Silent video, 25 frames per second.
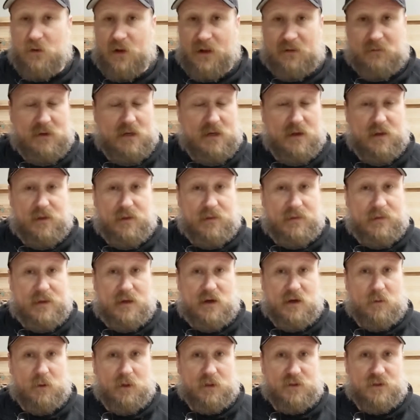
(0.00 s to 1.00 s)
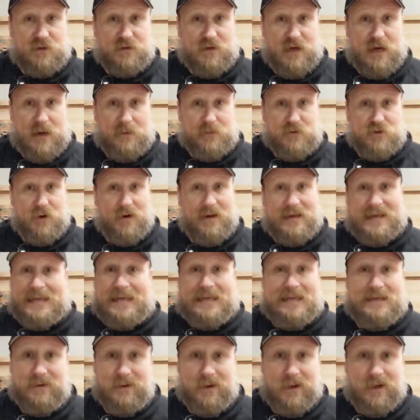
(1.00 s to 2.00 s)
well, I've been to the theater a bunch of times, or I
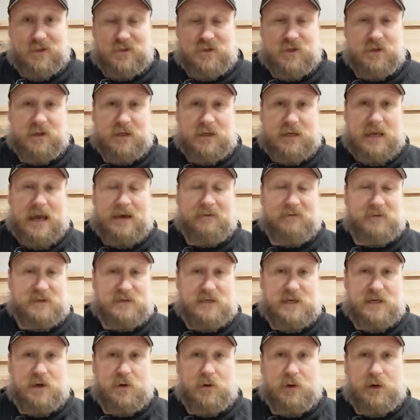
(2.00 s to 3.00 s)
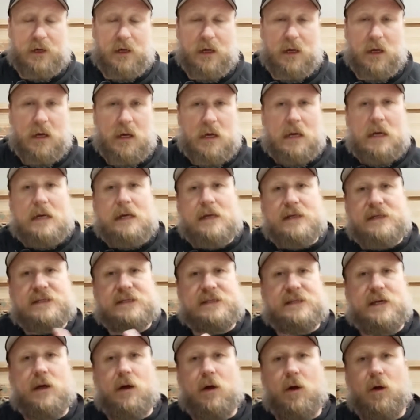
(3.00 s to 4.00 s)
eat lunch in the cafeteria.
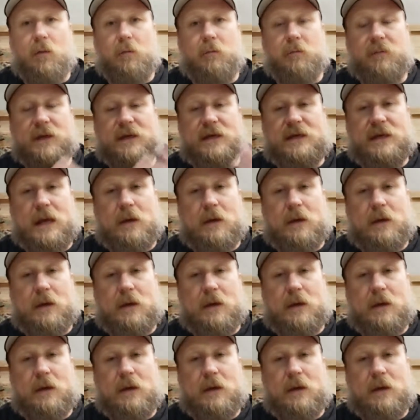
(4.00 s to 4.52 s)
Still,